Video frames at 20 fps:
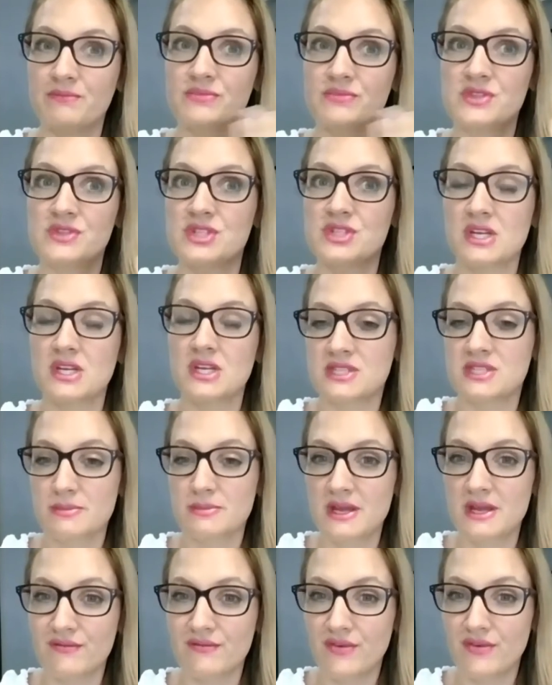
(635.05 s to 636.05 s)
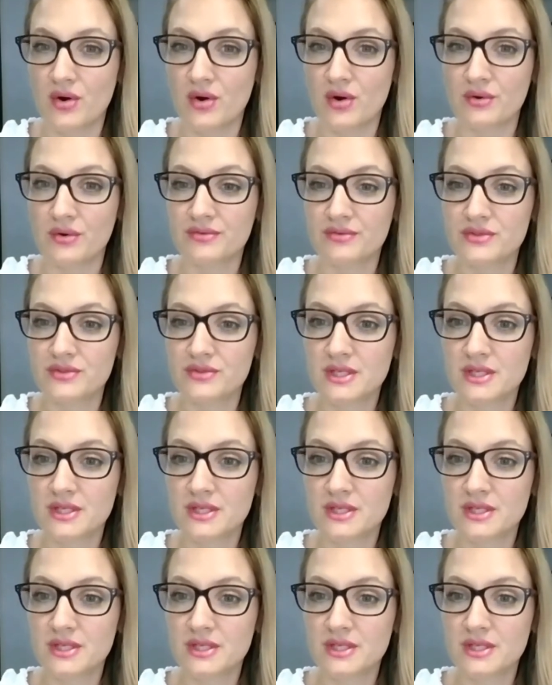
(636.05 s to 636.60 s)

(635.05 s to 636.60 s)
to be involved.